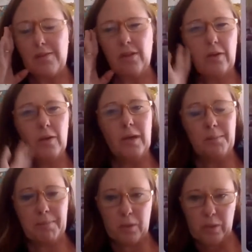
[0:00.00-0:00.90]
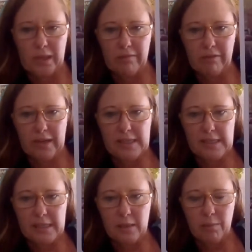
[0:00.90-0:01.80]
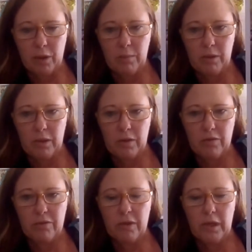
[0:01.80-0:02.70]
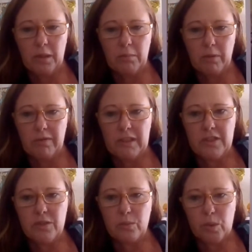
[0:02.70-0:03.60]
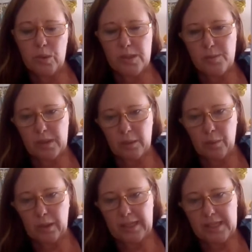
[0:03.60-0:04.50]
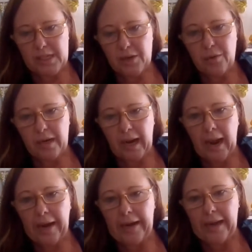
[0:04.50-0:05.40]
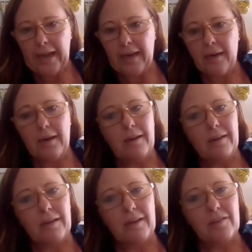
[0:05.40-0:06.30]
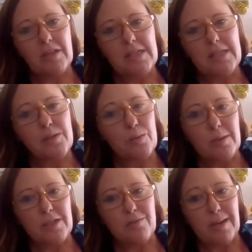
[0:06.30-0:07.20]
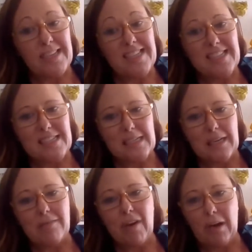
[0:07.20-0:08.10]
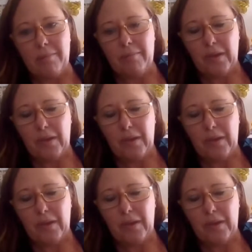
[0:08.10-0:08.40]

So they're in a building phase at the moment of moving towards what they're wanting to create, and the universe is almost ready to deliver